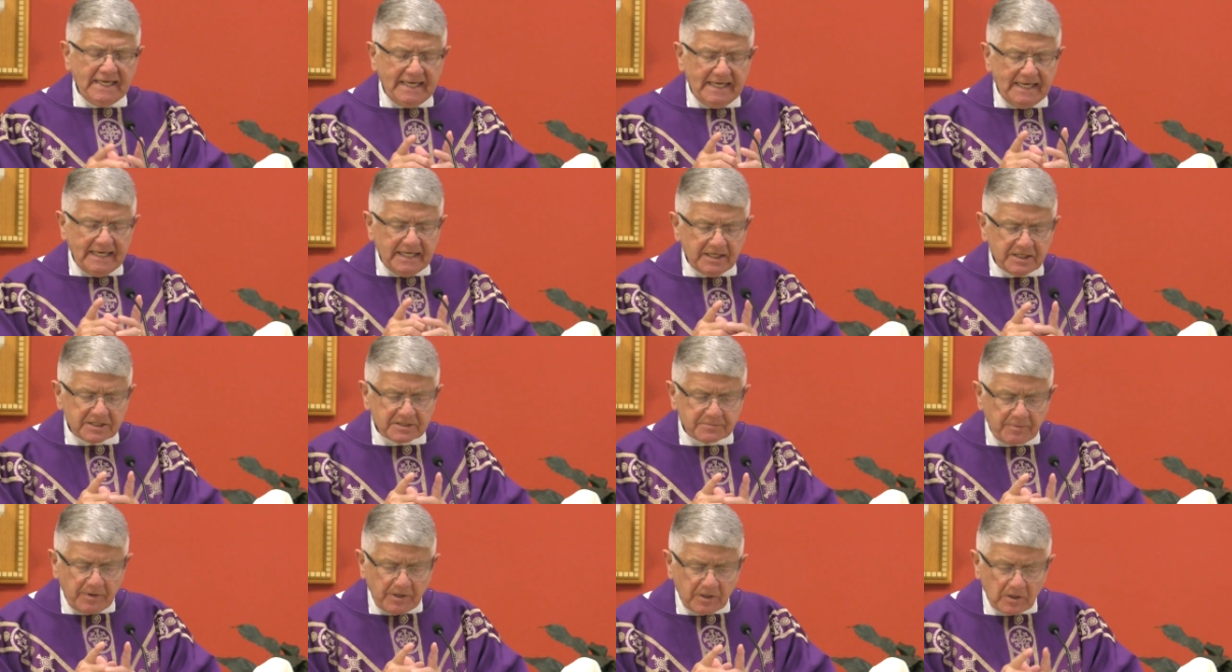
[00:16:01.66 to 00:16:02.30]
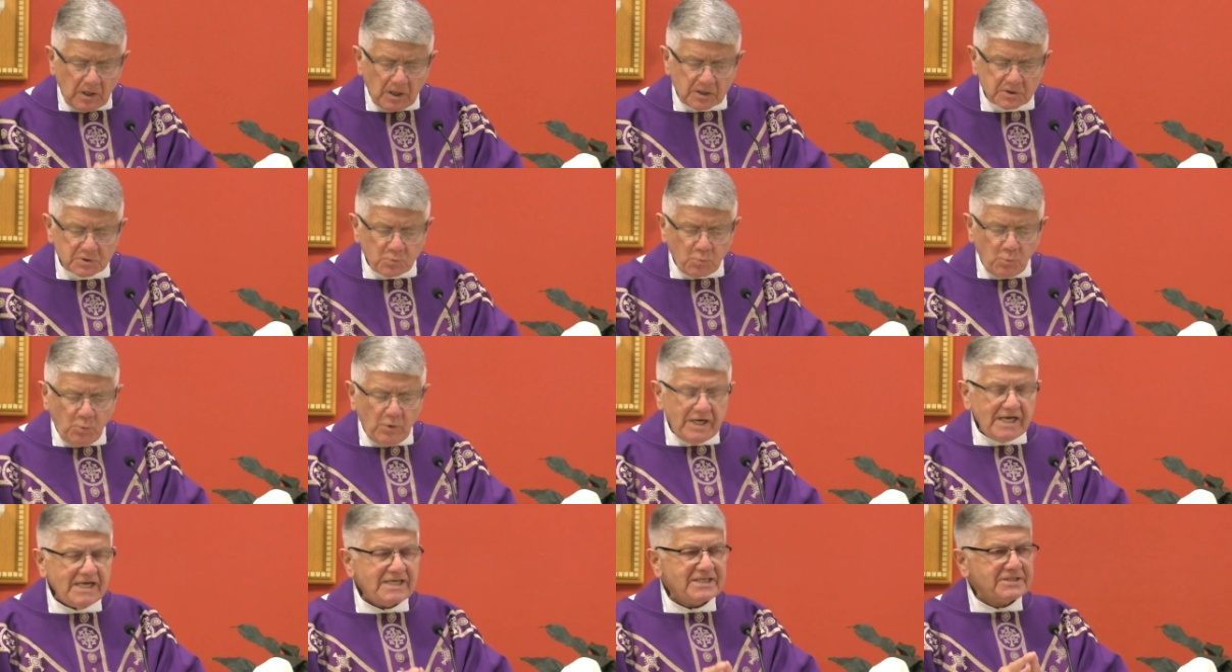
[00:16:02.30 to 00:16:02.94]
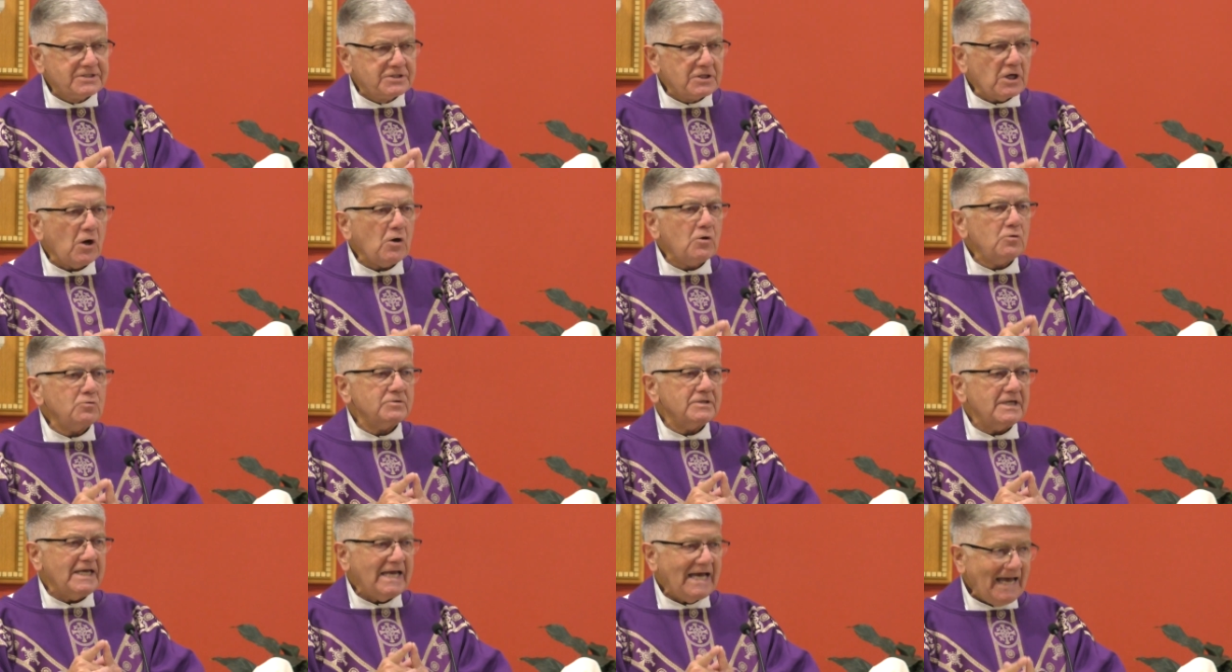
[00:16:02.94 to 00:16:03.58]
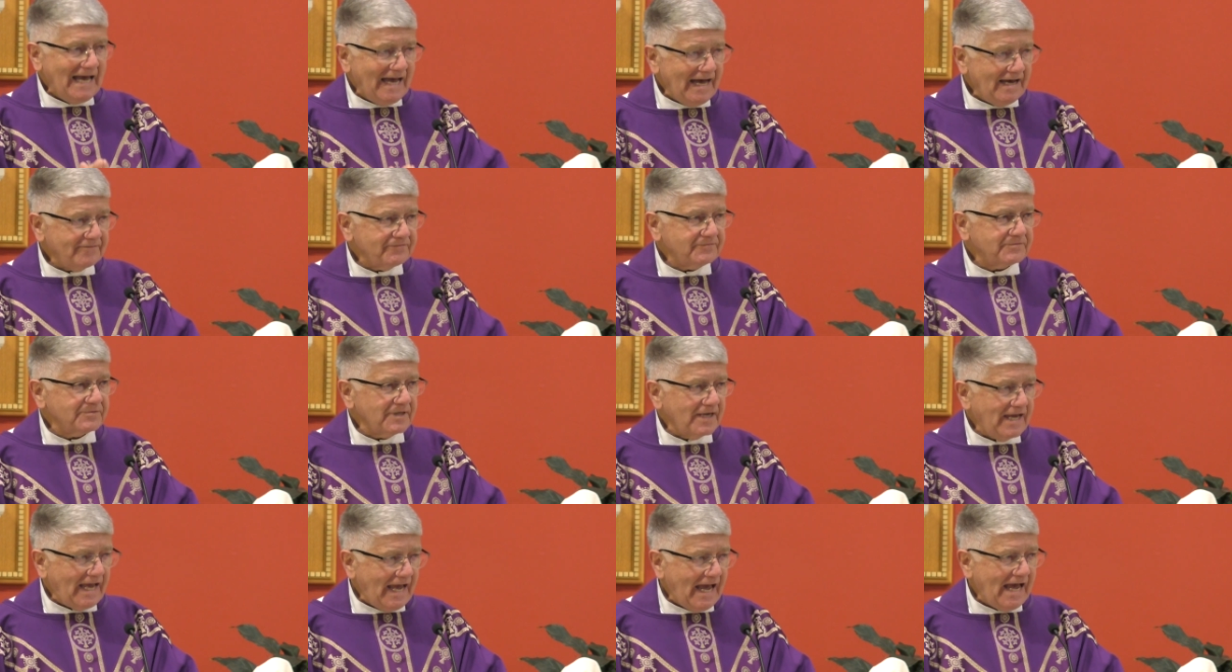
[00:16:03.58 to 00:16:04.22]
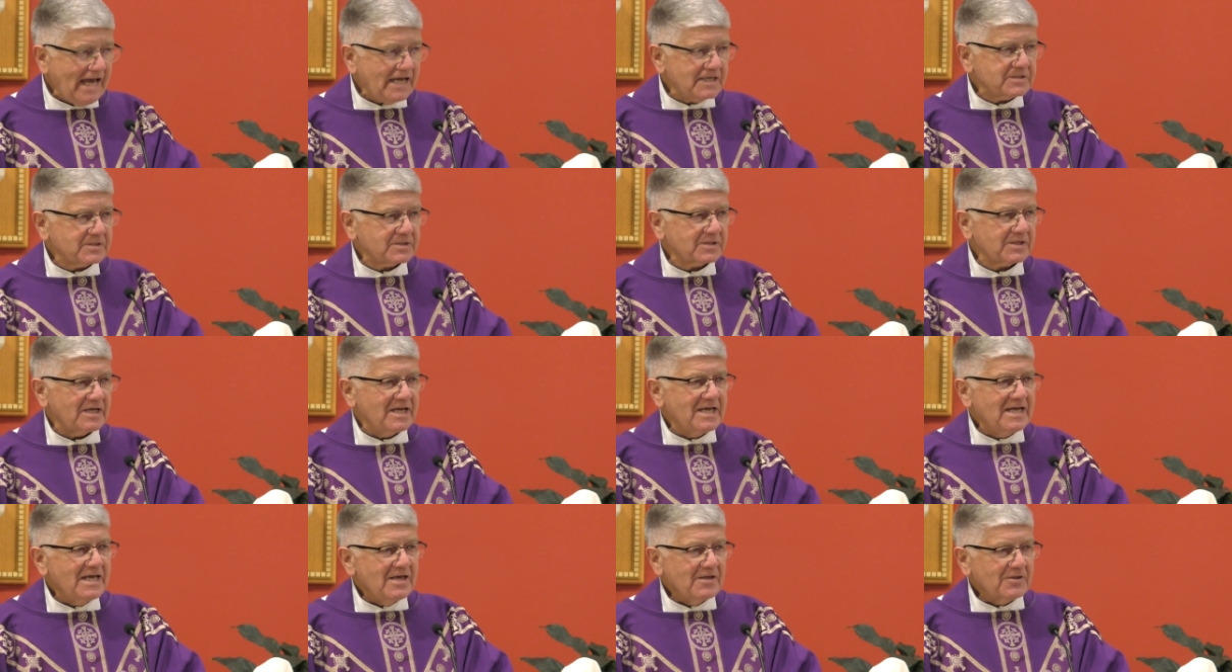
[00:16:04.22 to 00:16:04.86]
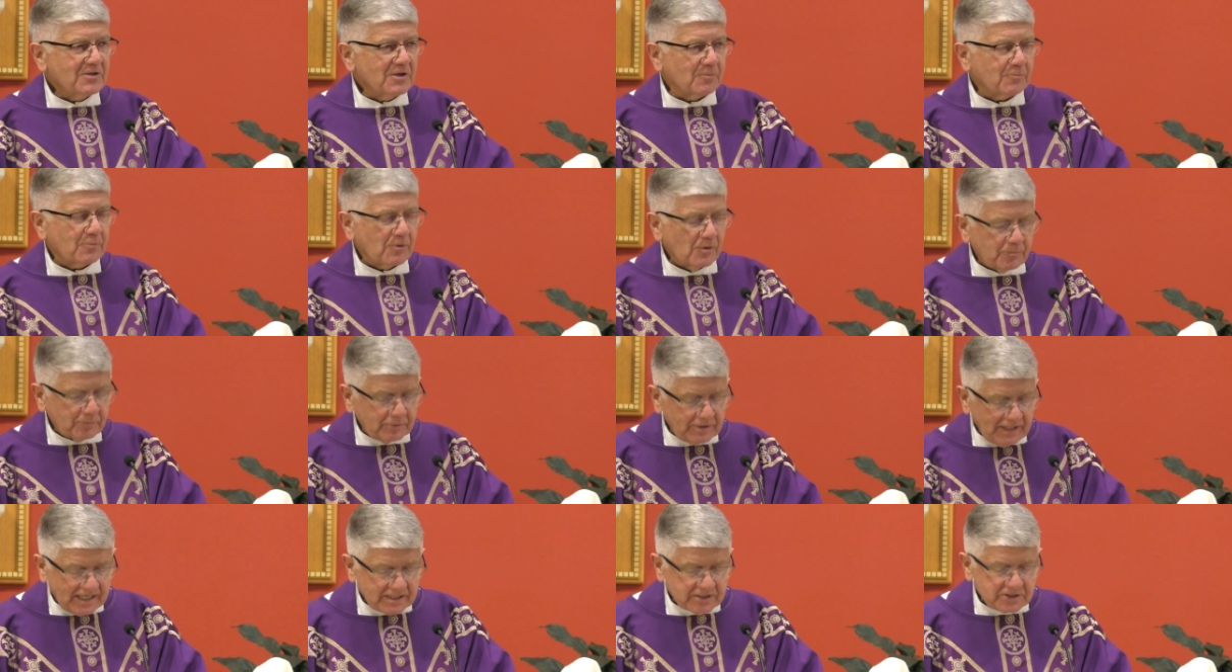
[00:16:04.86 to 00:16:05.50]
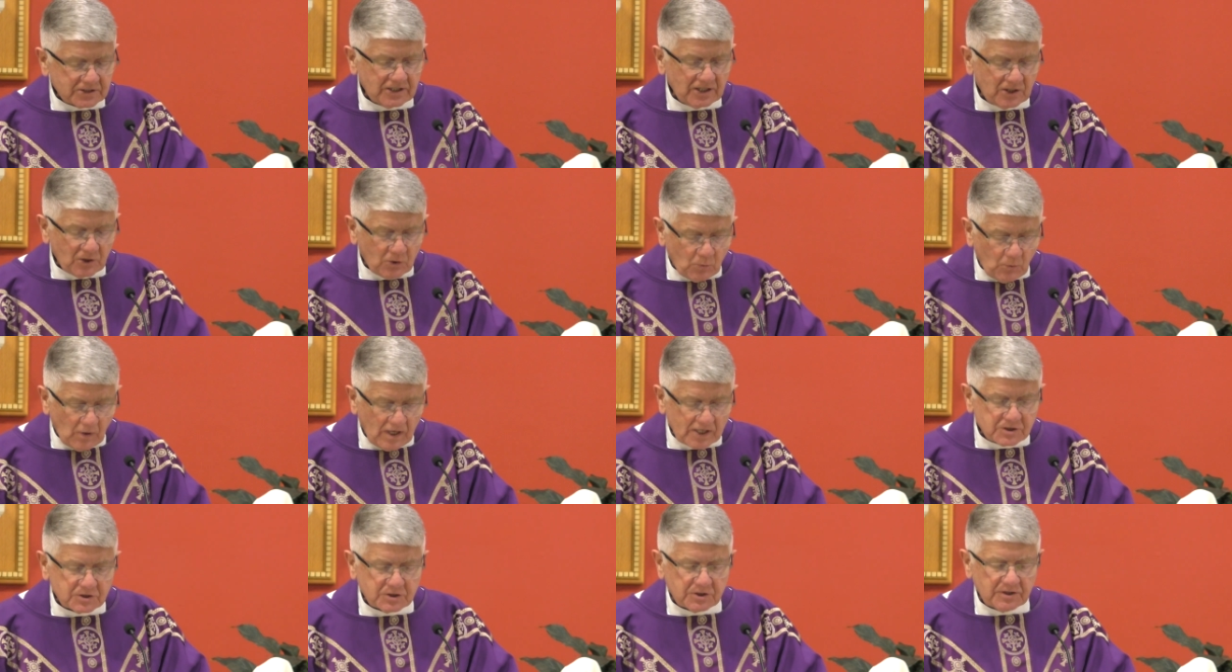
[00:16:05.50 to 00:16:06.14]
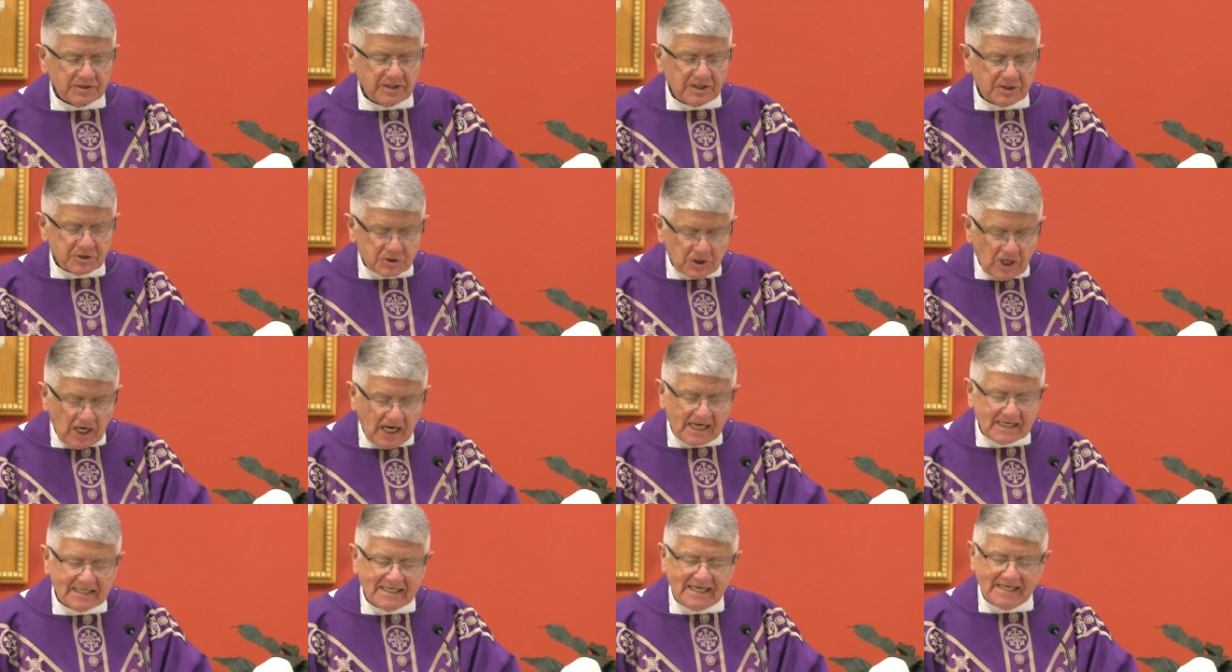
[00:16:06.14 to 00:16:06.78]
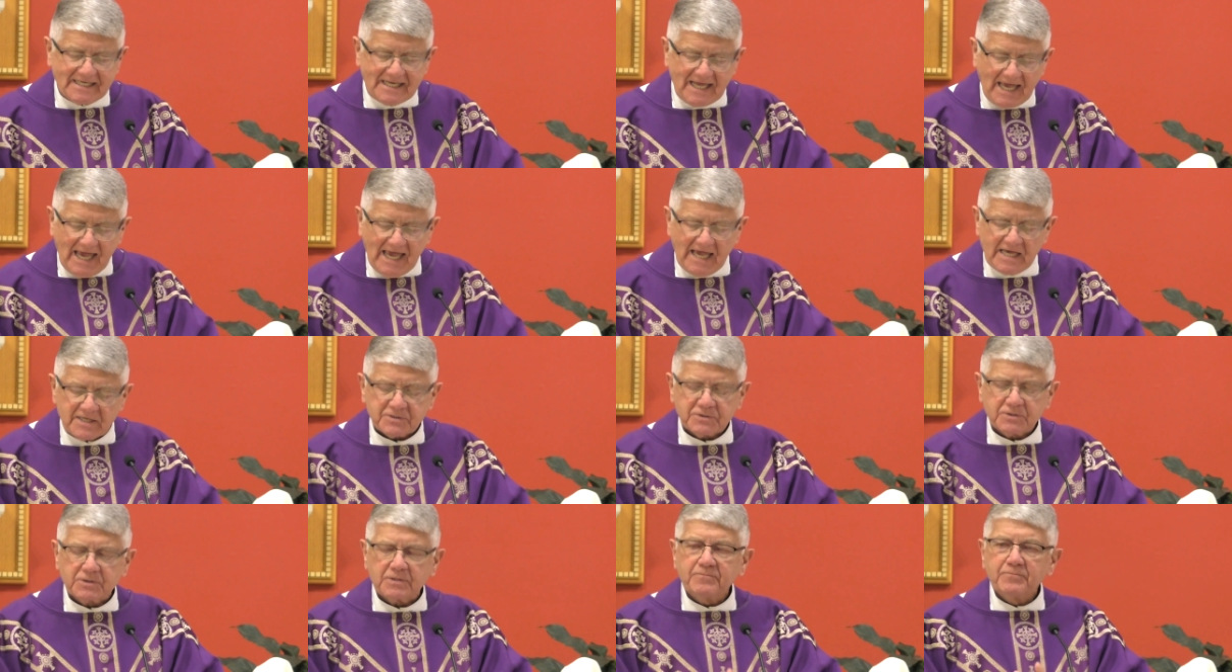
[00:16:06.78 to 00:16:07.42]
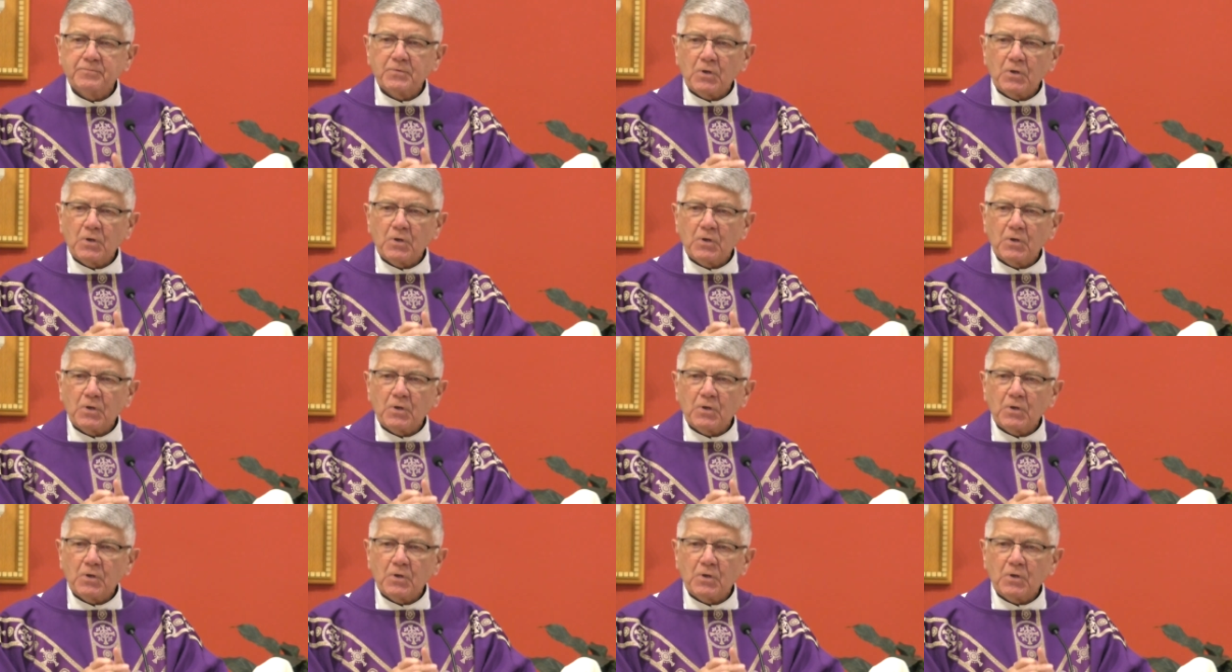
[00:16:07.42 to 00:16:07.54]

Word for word: it is because we don't have to ask the perplexing question that John had asked